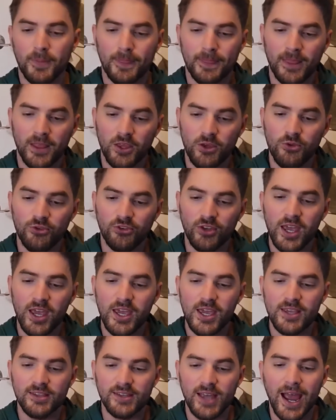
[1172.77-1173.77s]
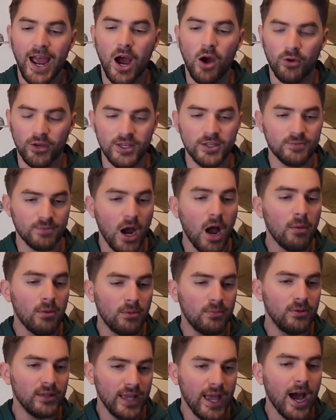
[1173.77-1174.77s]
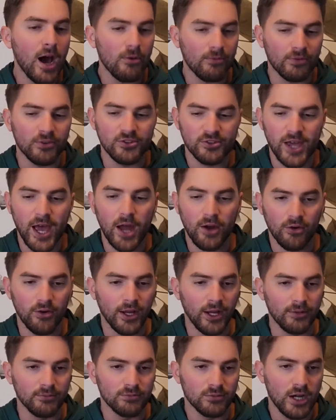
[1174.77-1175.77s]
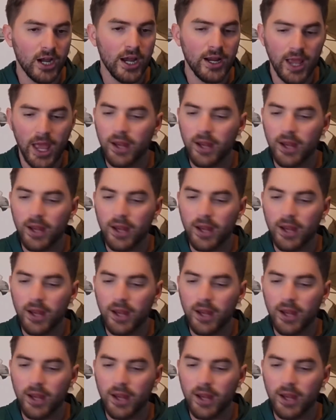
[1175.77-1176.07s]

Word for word: You say he's out. He's probably out for Saturday, right?